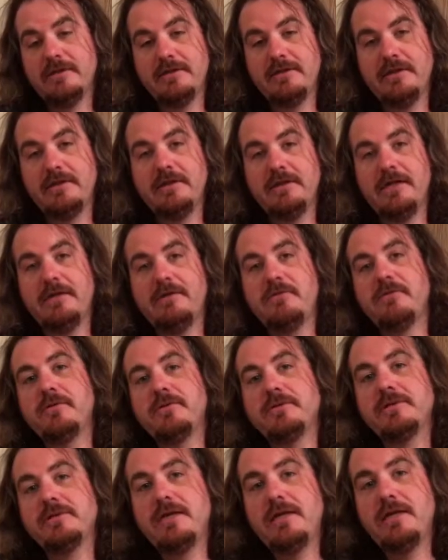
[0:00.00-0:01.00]
I think that
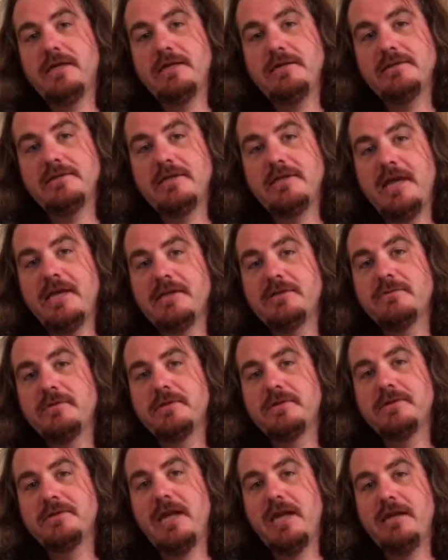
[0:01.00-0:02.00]
was his days
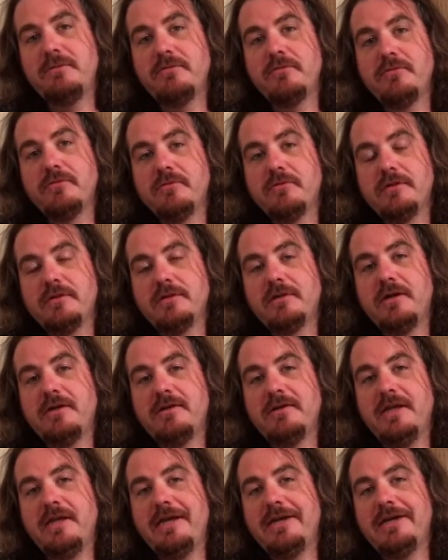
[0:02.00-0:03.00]
with Deadpool and
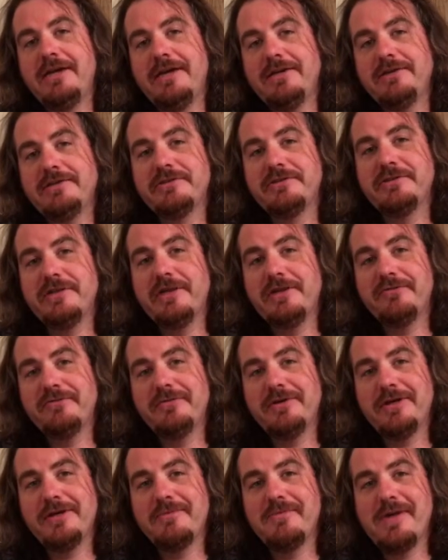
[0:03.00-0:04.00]
all that kind of
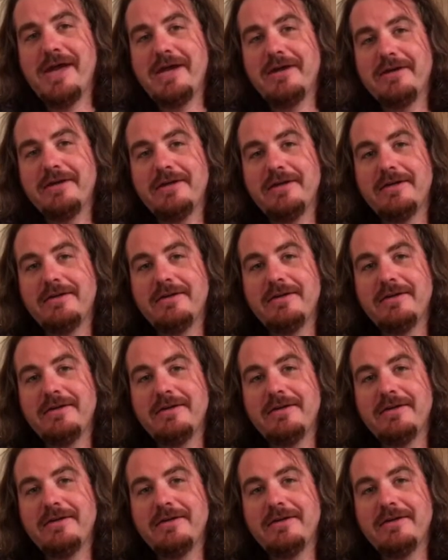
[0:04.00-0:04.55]
stuff back.